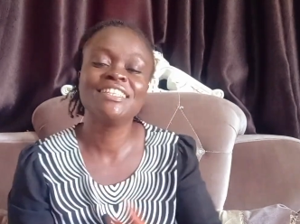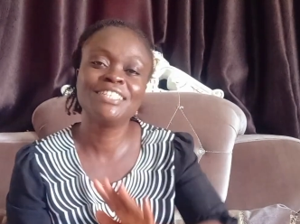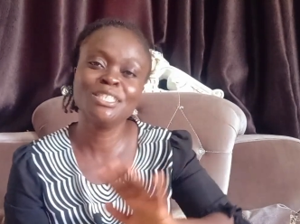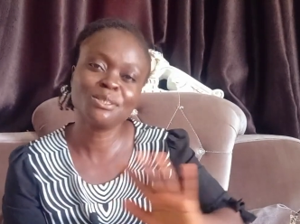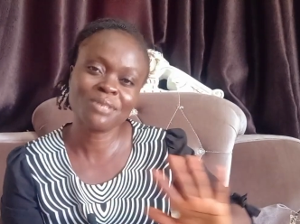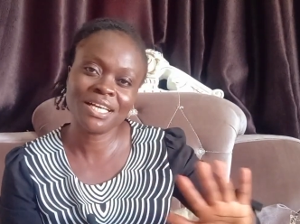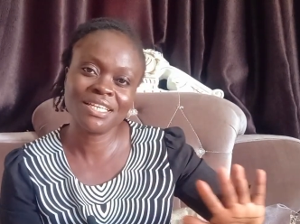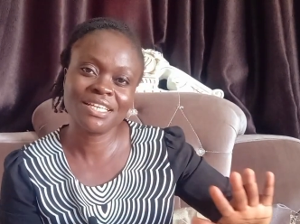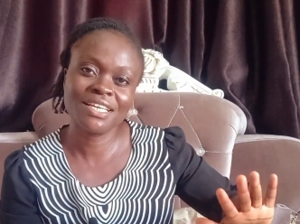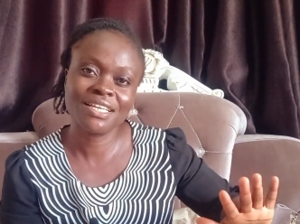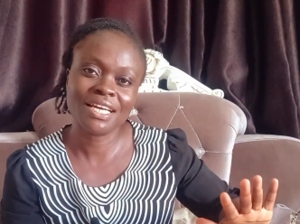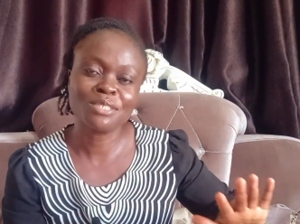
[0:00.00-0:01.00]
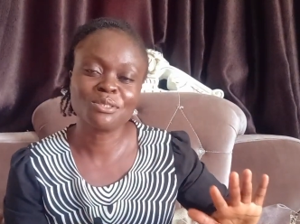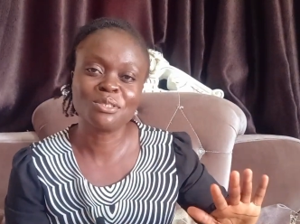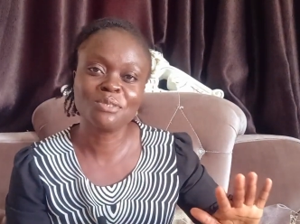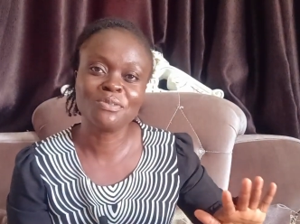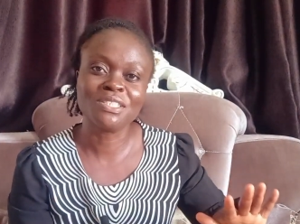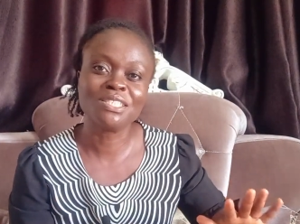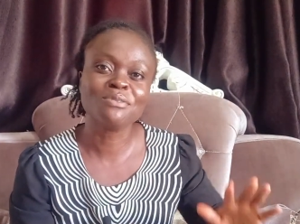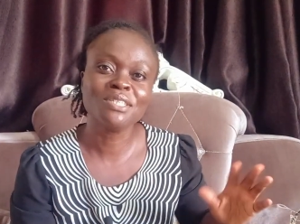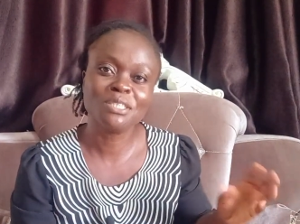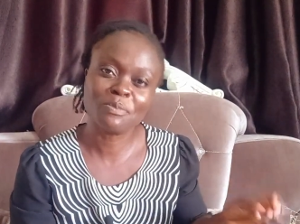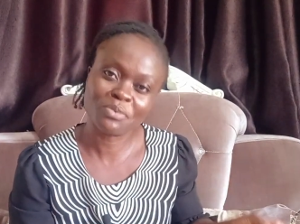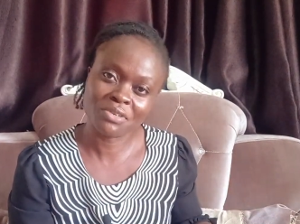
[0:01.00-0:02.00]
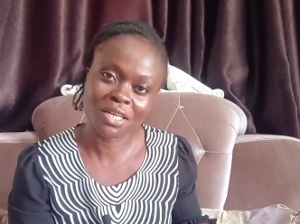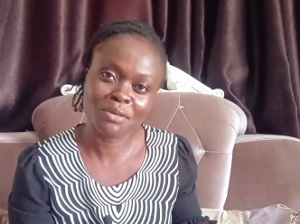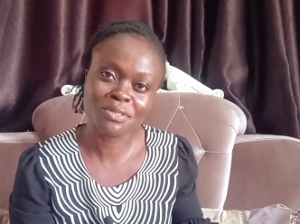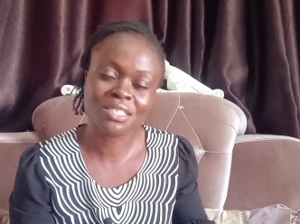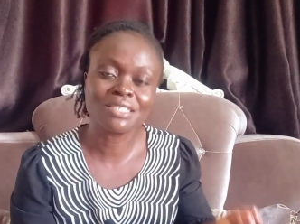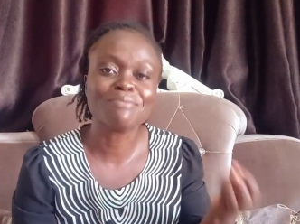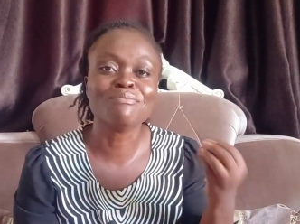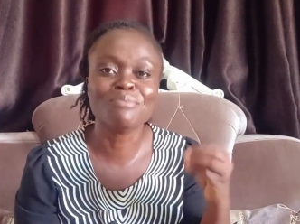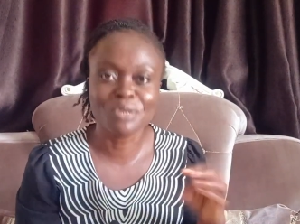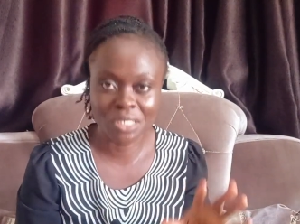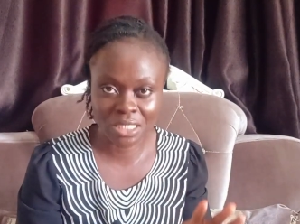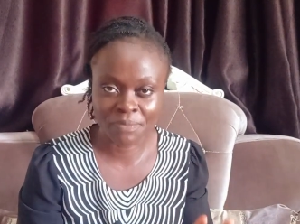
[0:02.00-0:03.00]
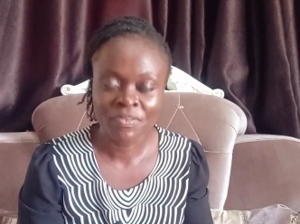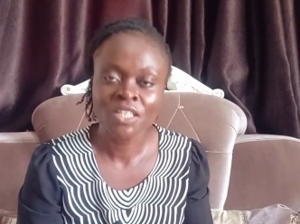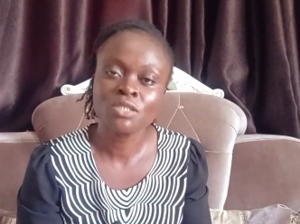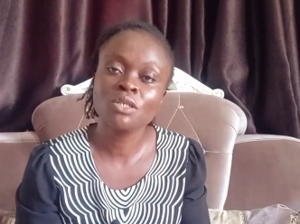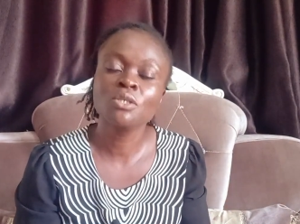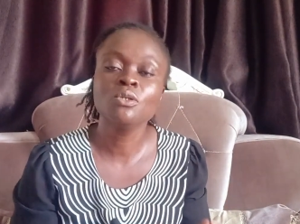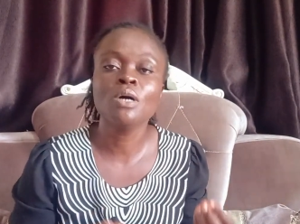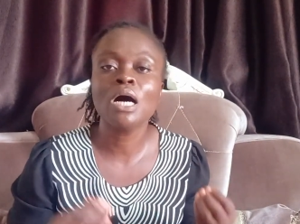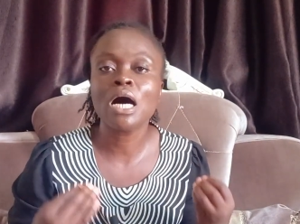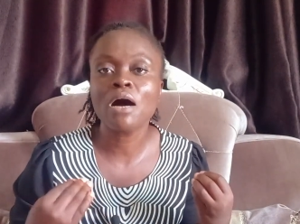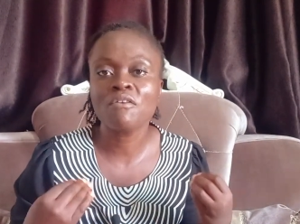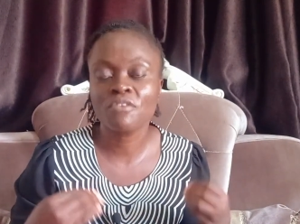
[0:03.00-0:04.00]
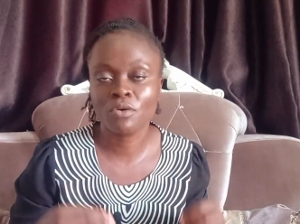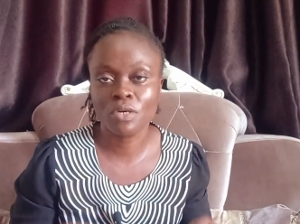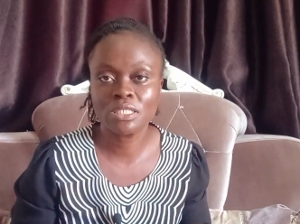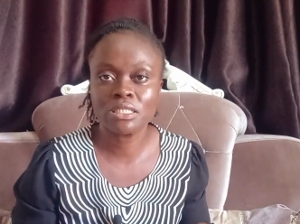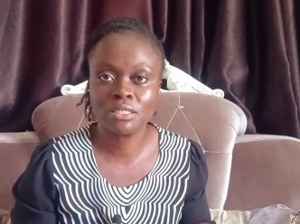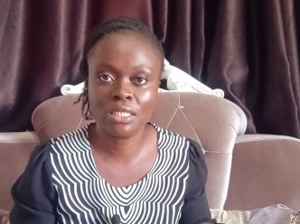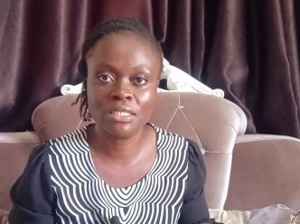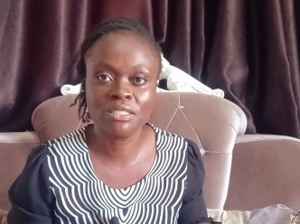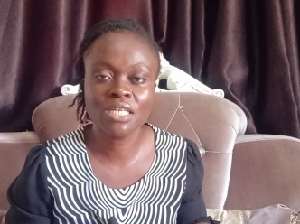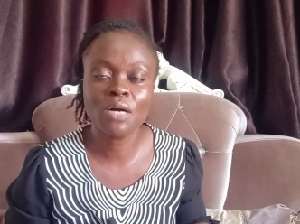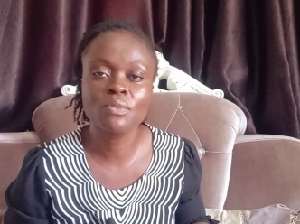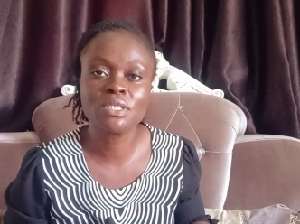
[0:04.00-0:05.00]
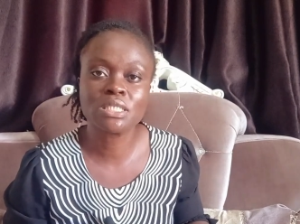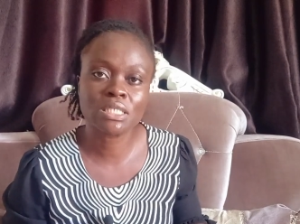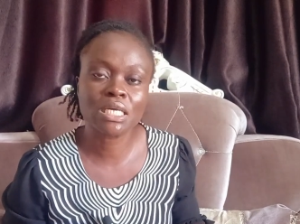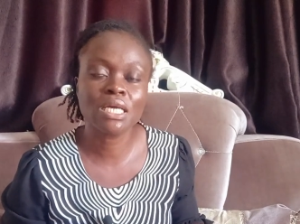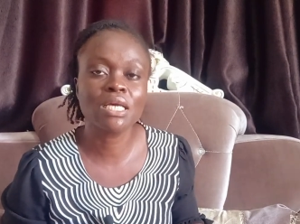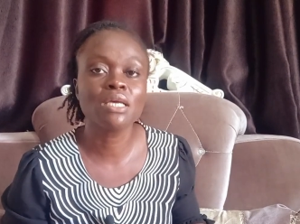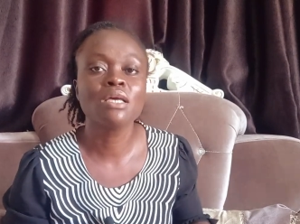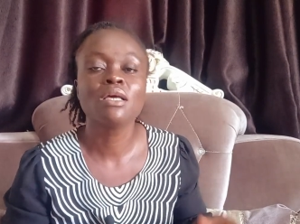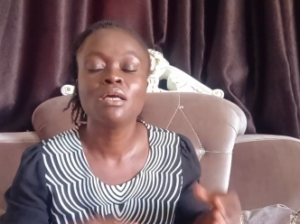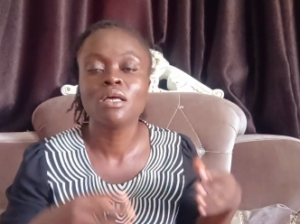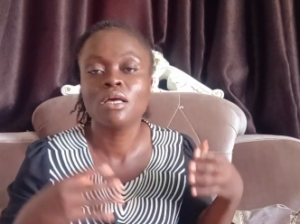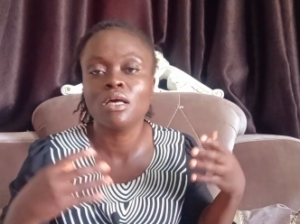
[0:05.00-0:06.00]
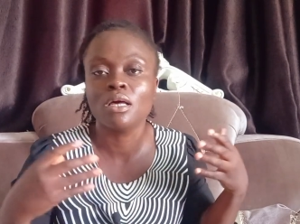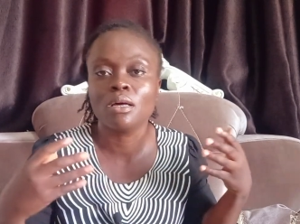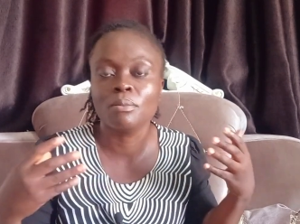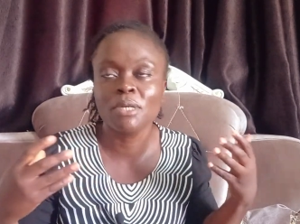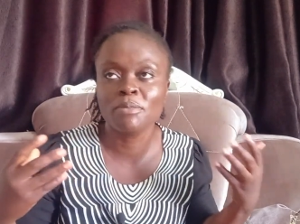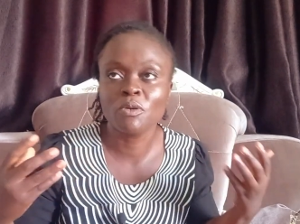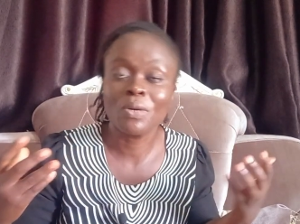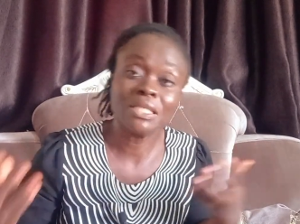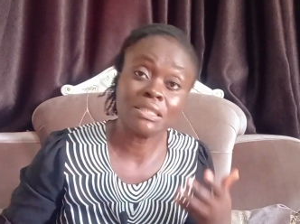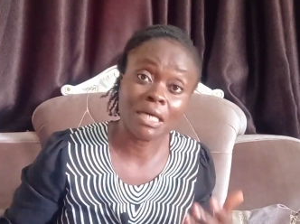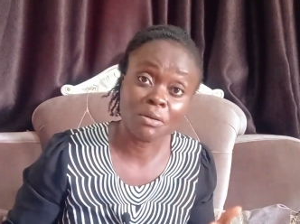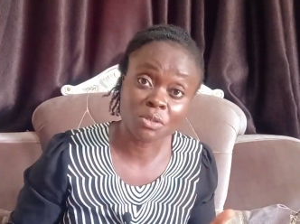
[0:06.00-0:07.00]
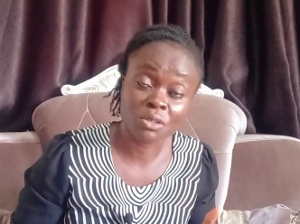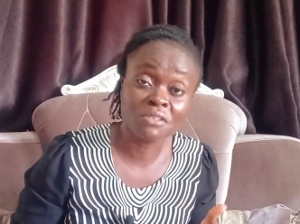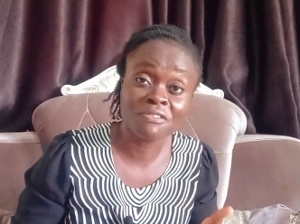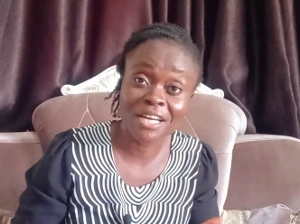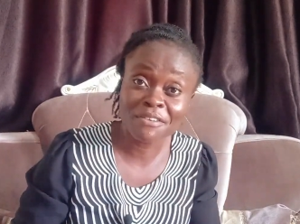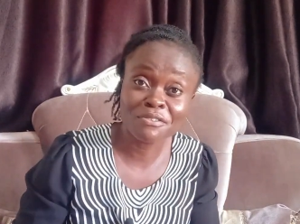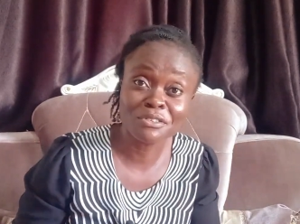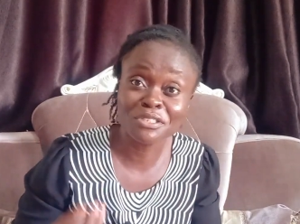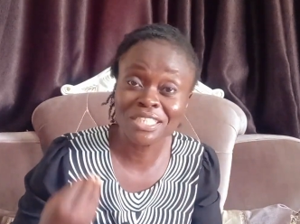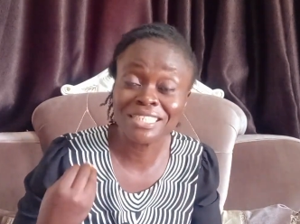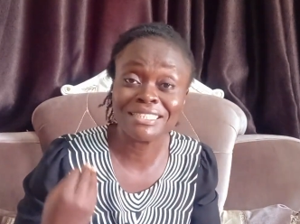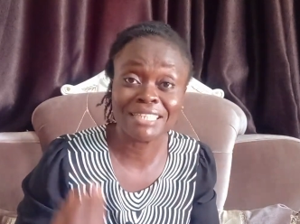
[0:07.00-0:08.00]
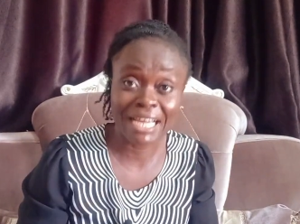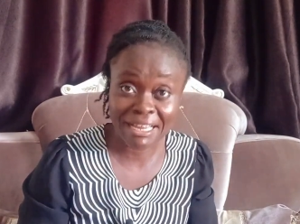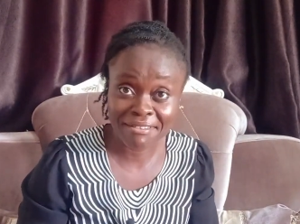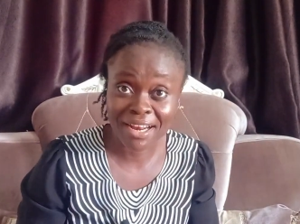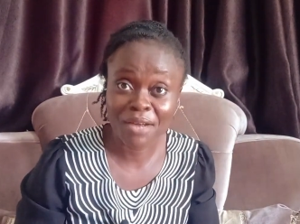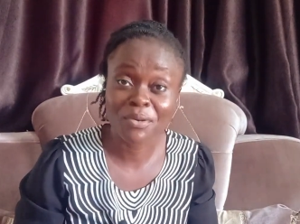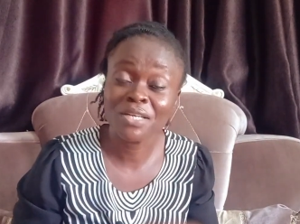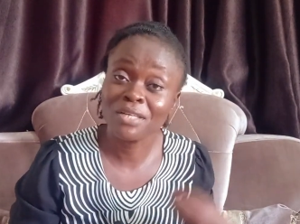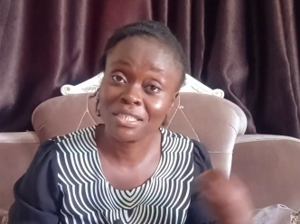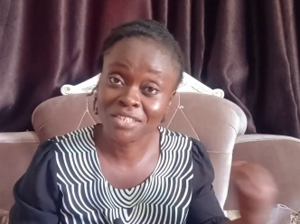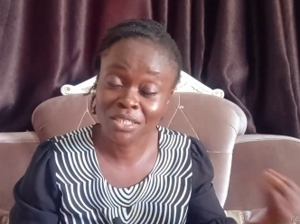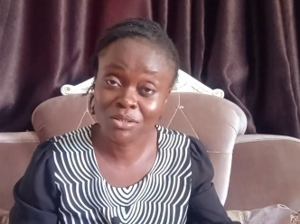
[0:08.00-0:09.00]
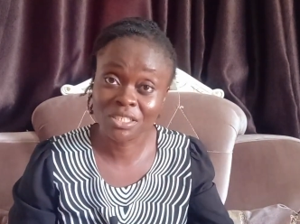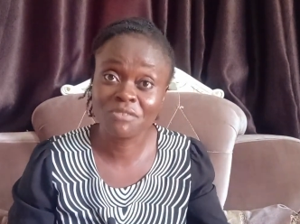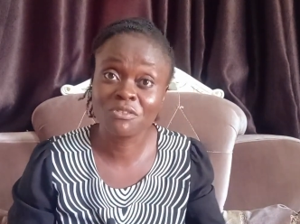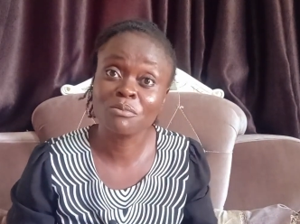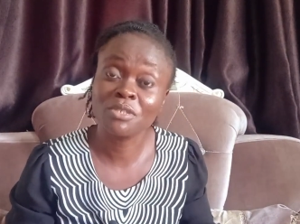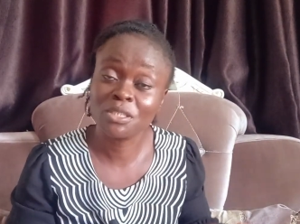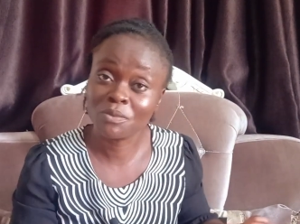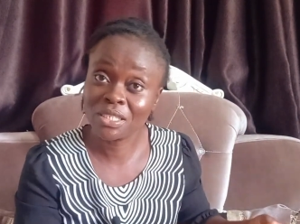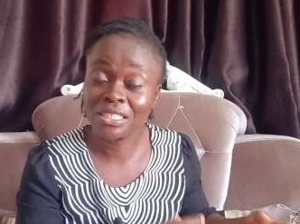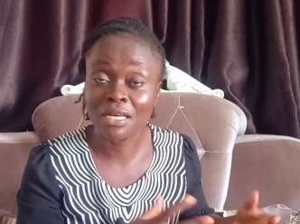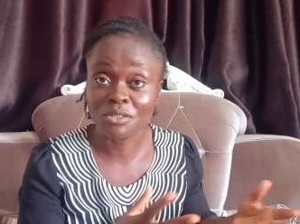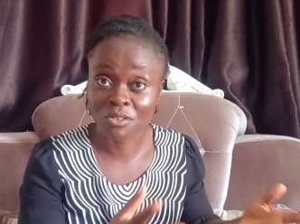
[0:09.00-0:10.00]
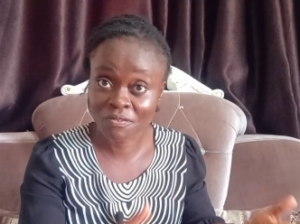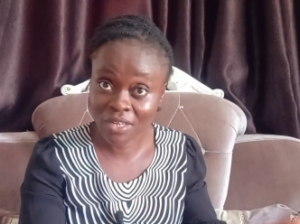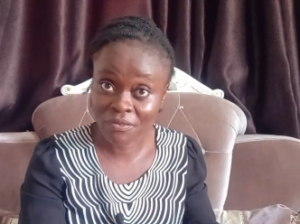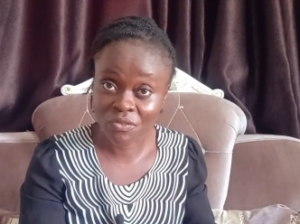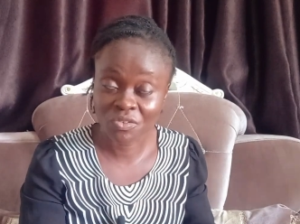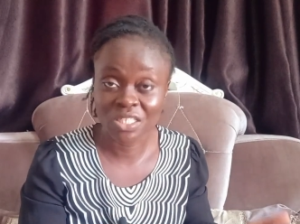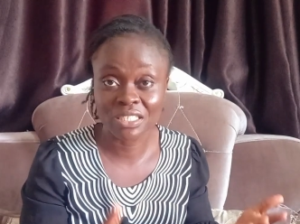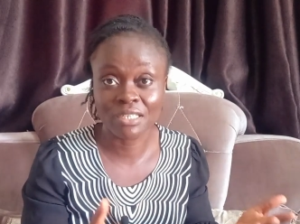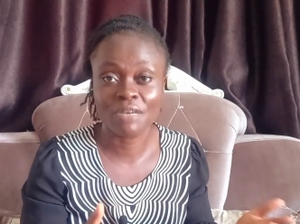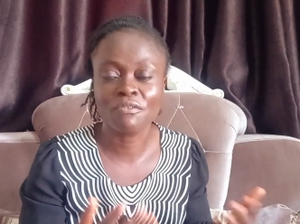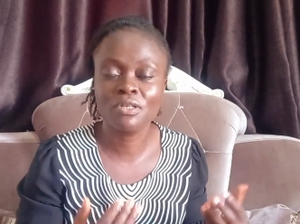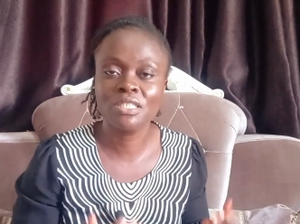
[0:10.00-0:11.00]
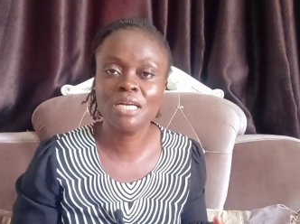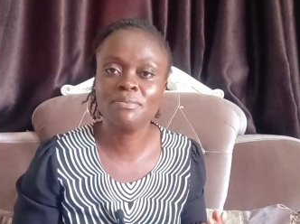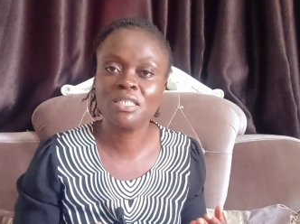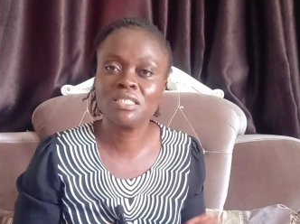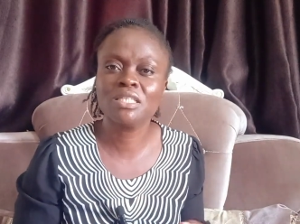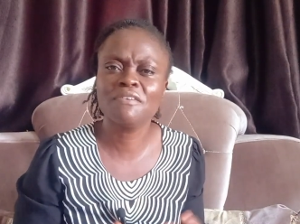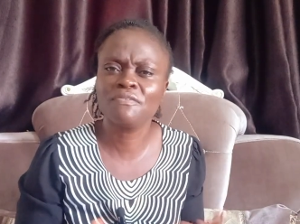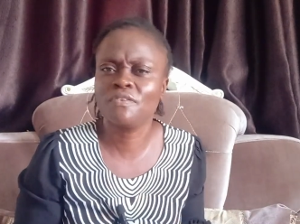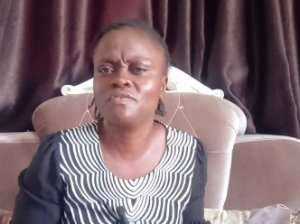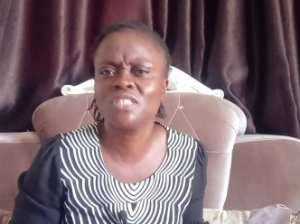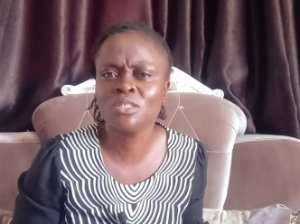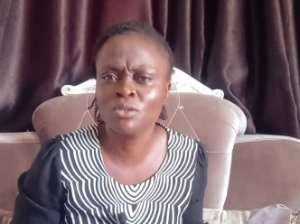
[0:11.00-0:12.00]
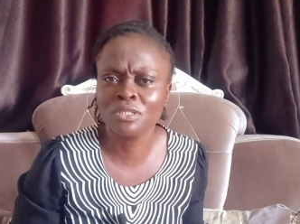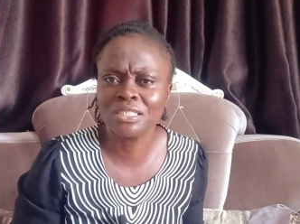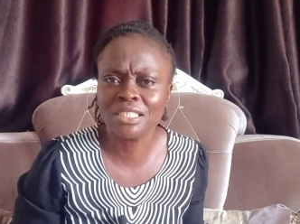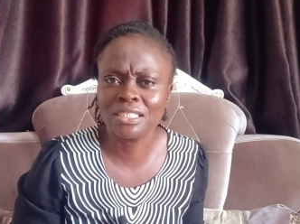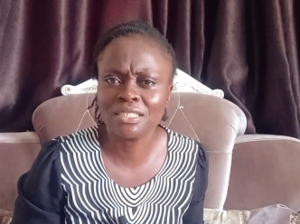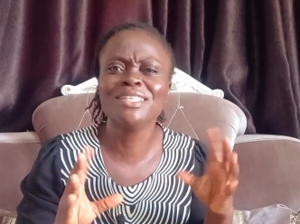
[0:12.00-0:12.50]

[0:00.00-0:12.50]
This one again has to do with the way they pronounce money. So you know how for us in Nigeria we say maybe 1,500 naira when you are trying to give somebody 1,500 naira. For them, they say 1,500.